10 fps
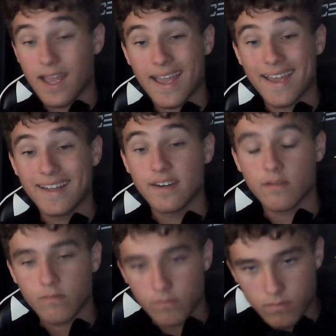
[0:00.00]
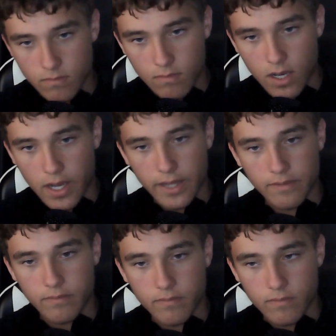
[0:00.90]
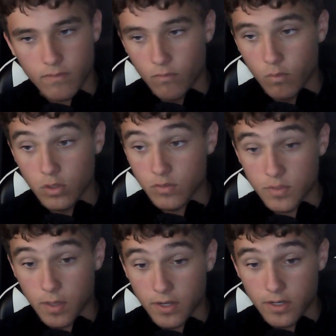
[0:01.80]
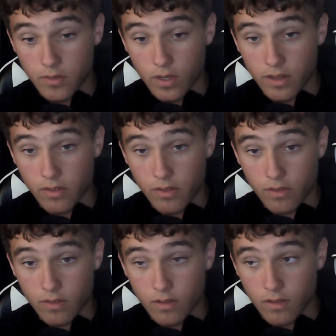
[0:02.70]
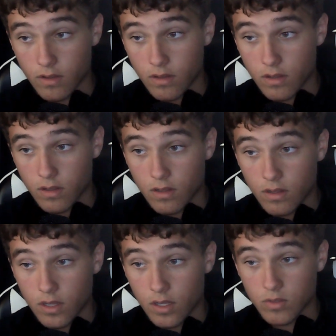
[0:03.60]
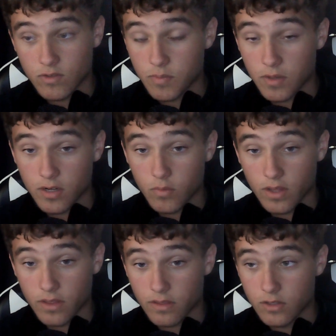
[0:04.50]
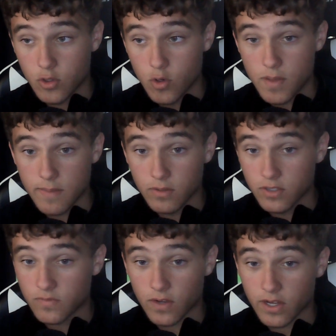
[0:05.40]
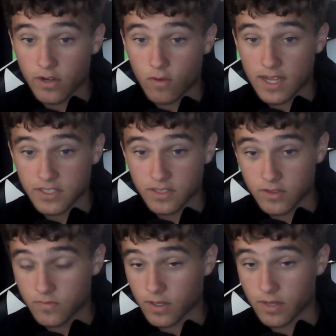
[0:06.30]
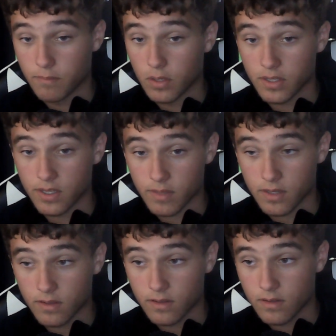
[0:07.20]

And it was responded with two people just fucking bullying me.